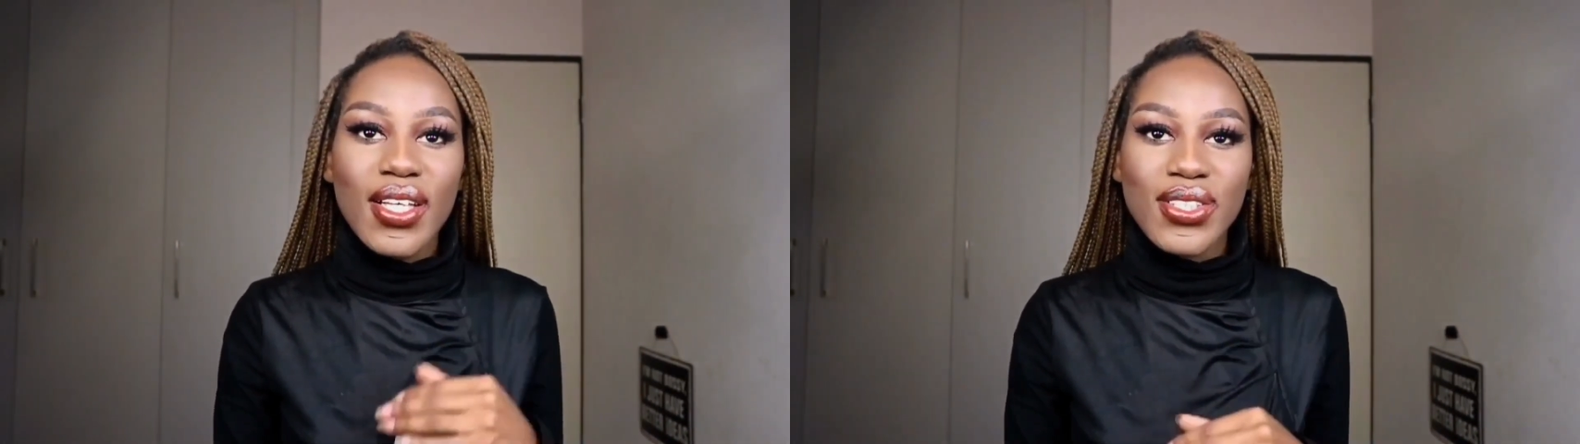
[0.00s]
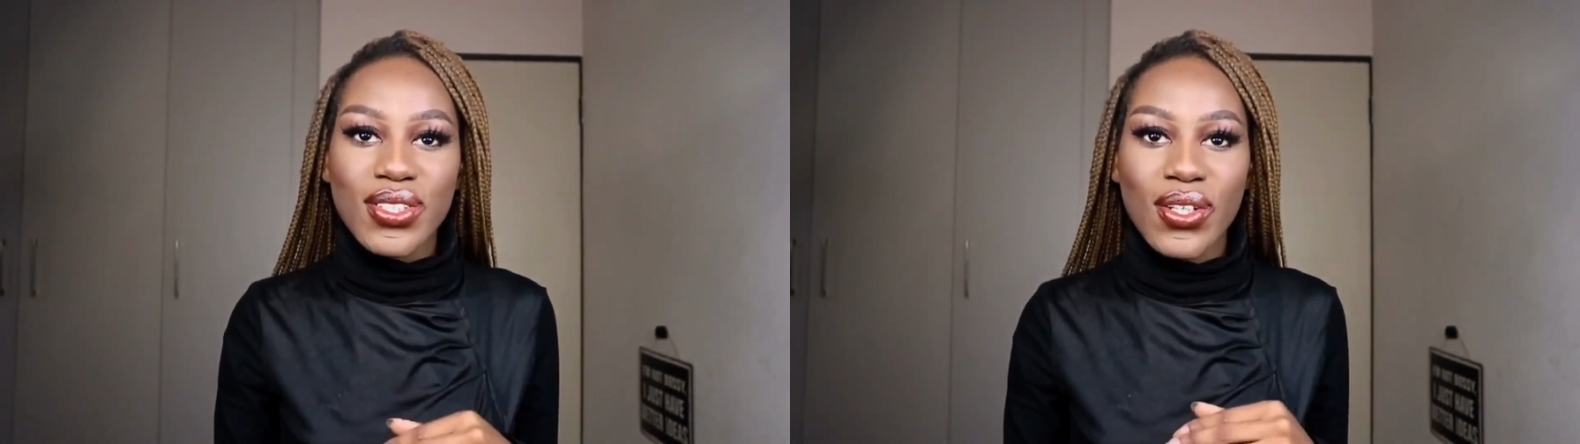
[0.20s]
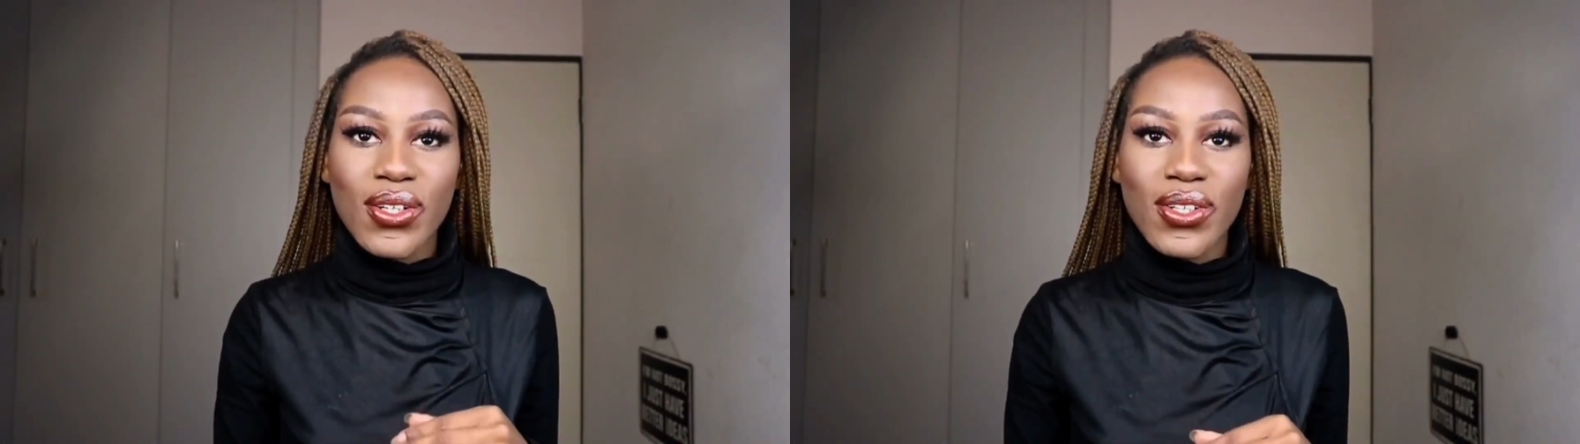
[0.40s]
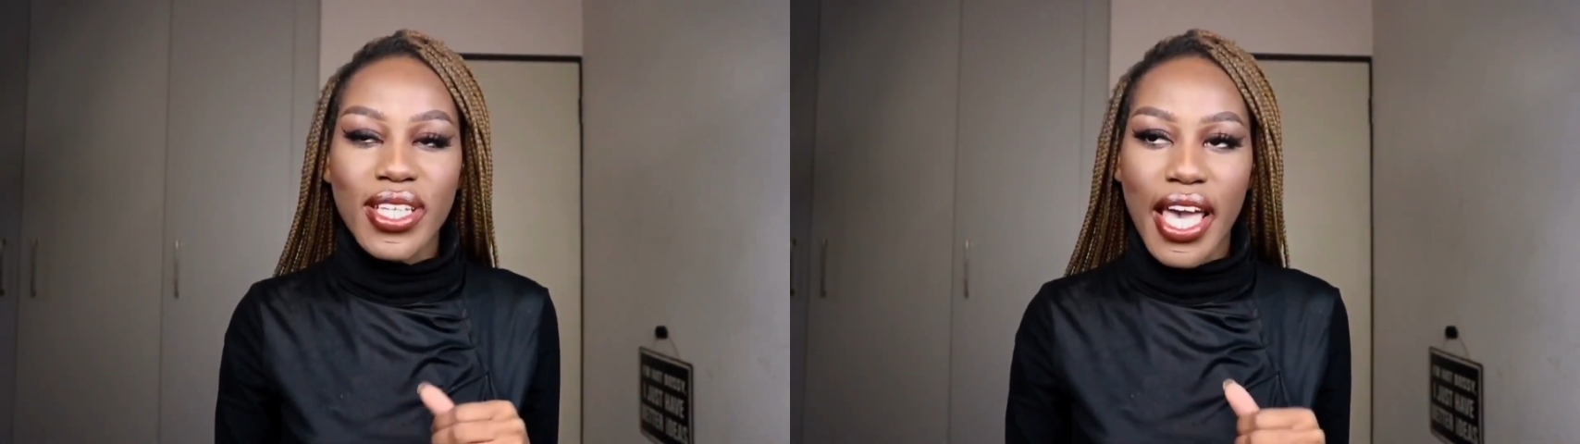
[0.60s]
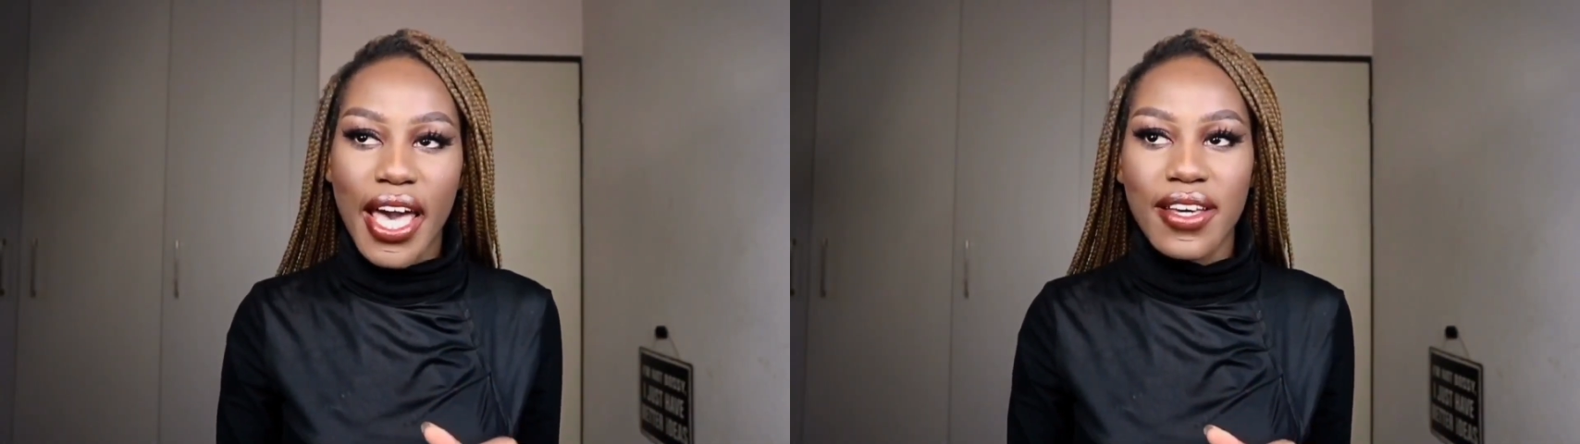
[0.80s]
So
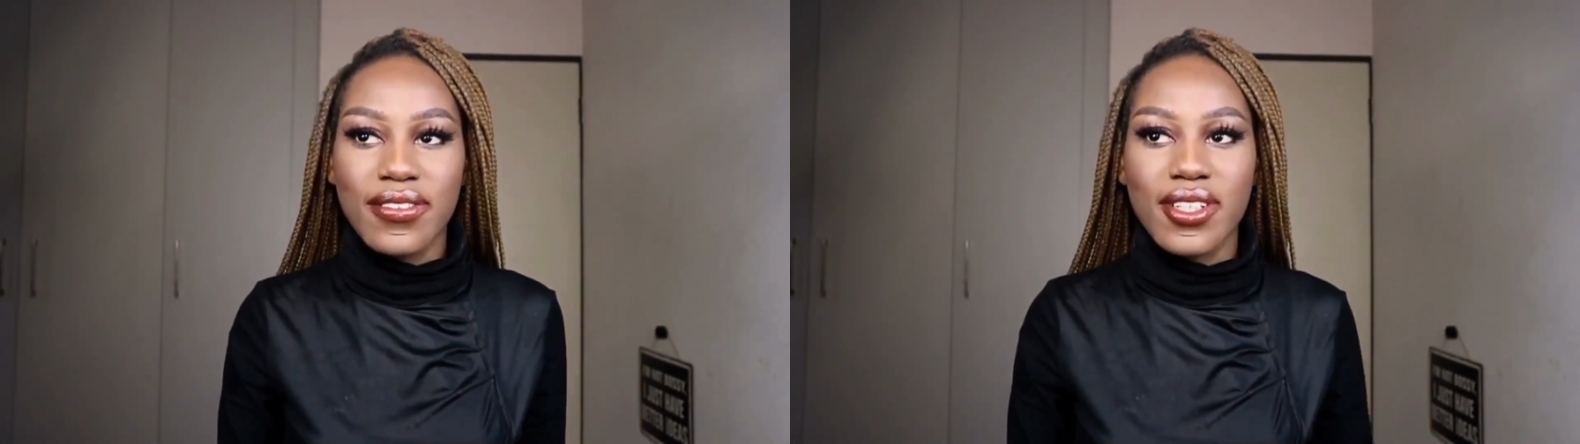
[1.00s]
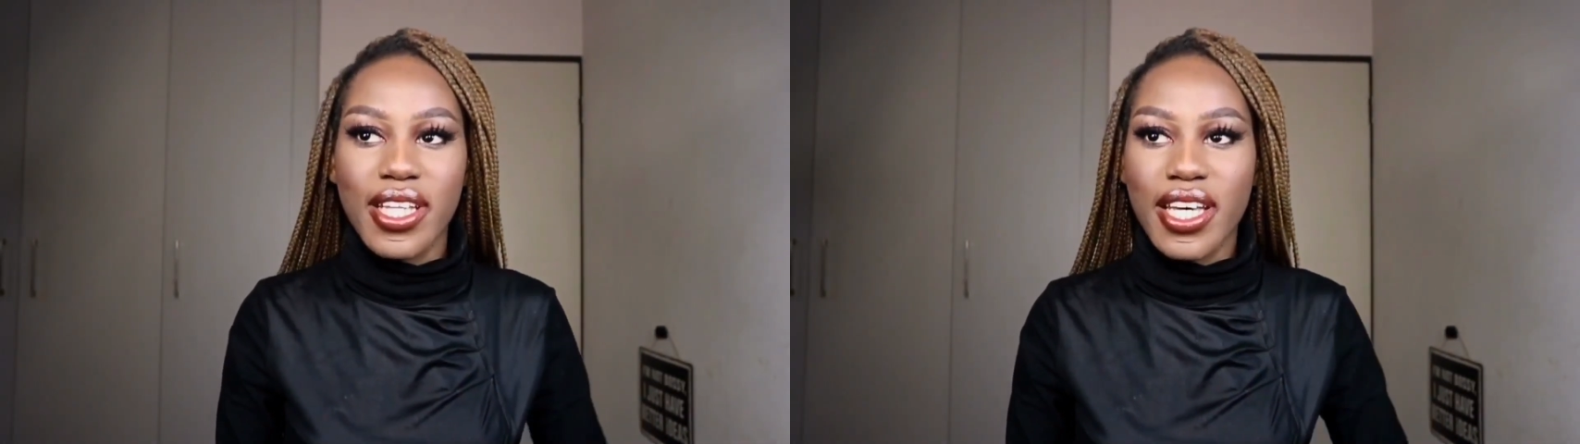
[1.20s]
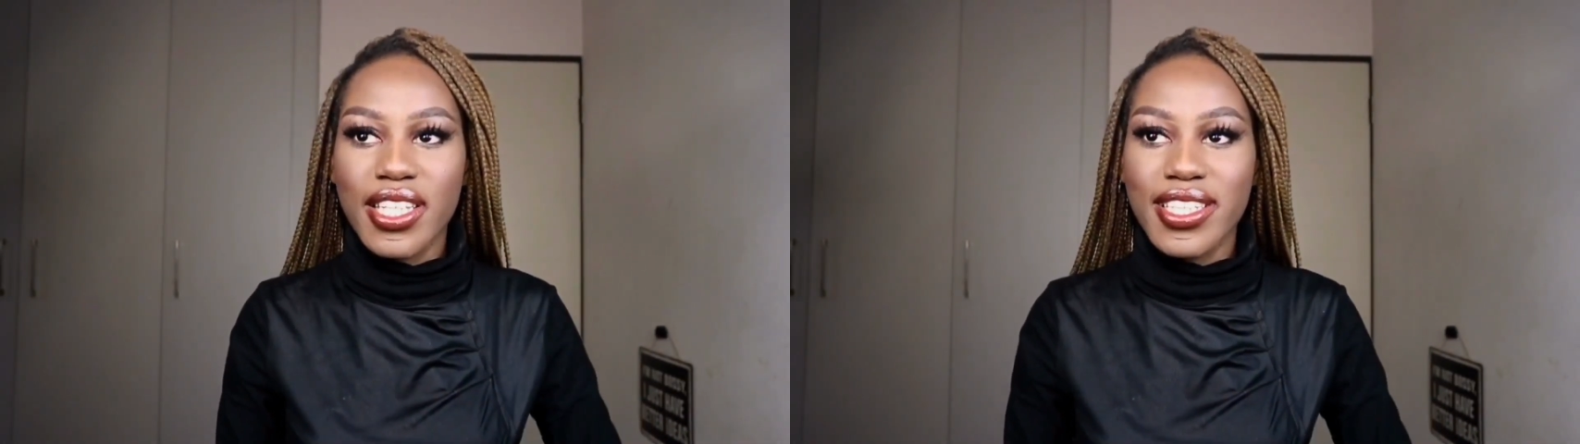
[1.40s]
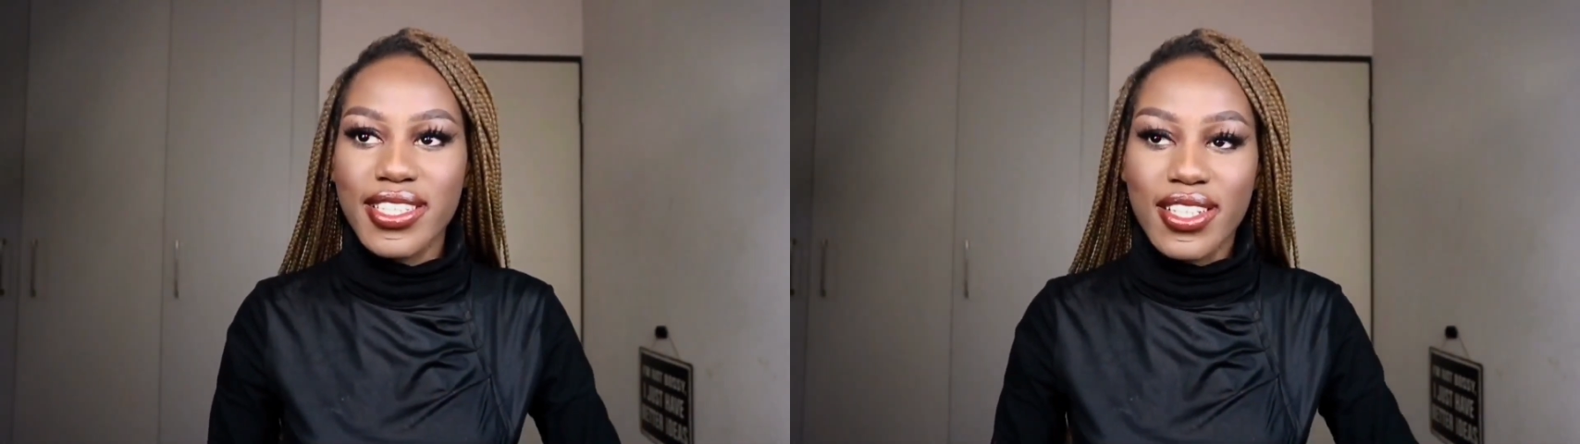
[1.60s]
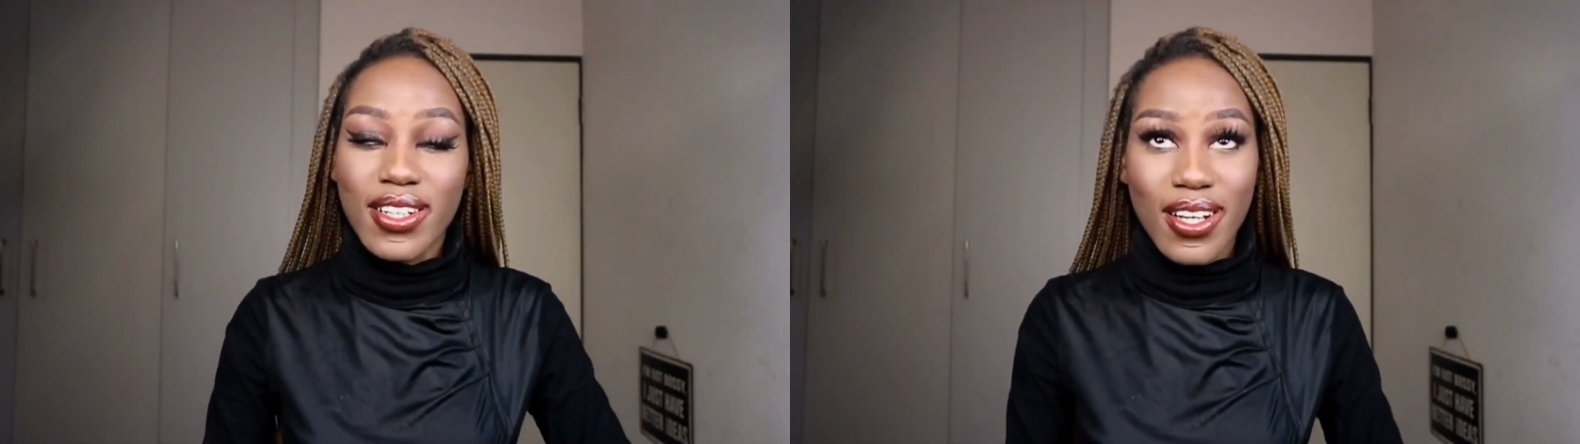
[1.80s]
yeah, I feel like
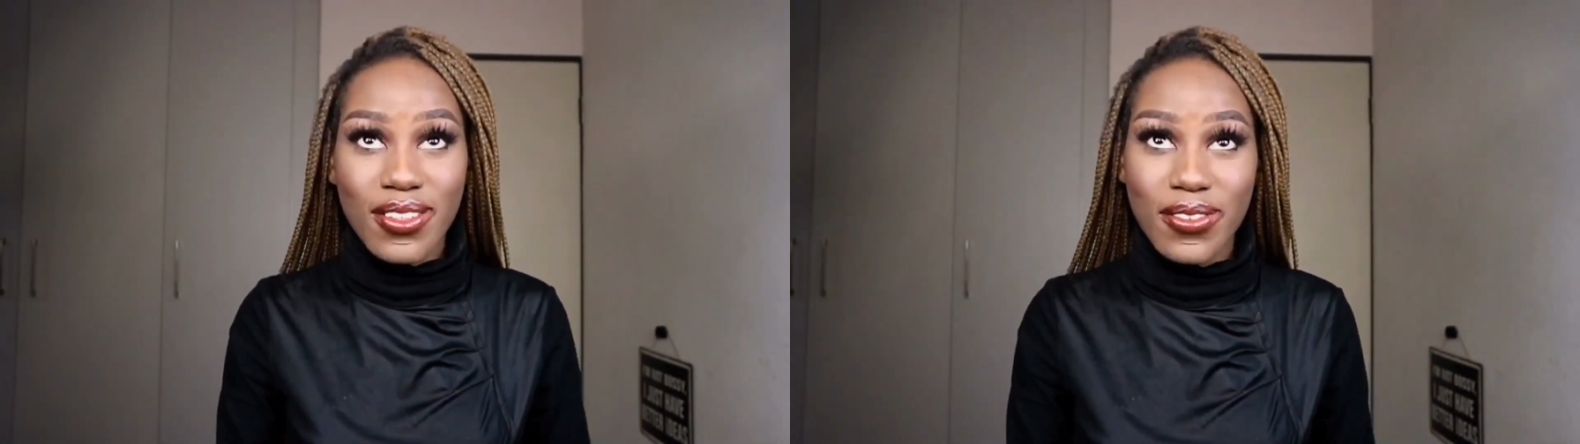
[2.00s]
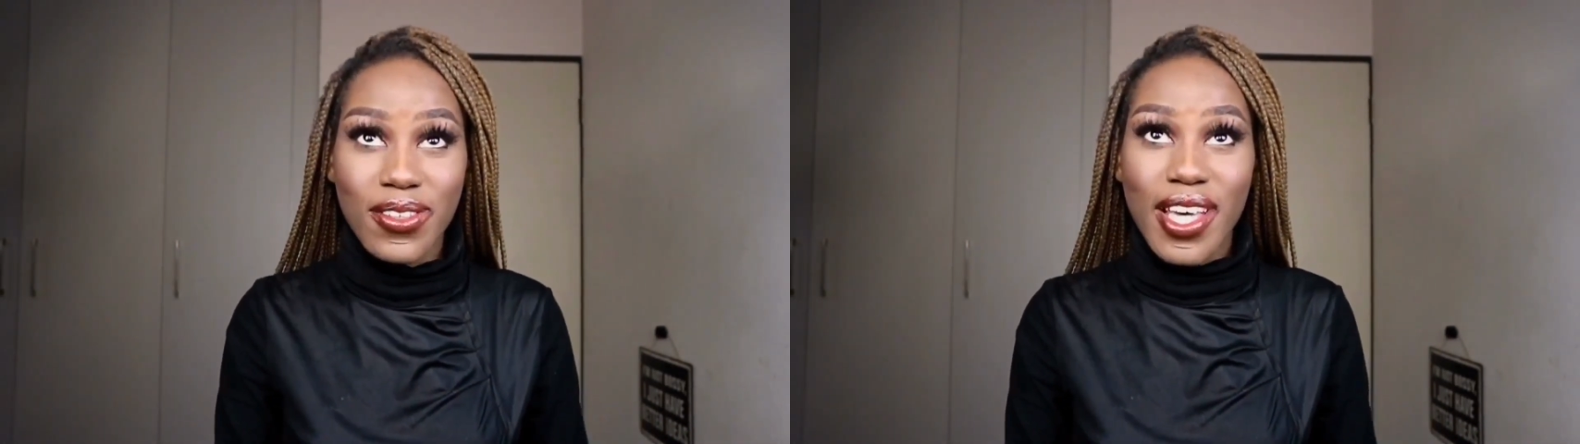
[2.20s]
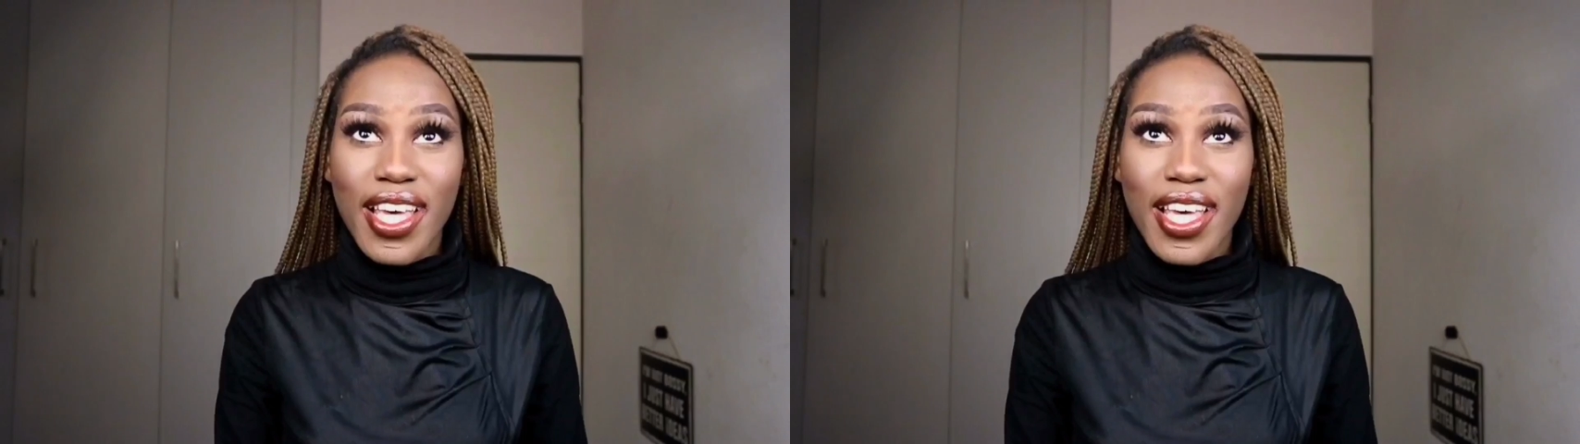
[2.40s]
there's a lot of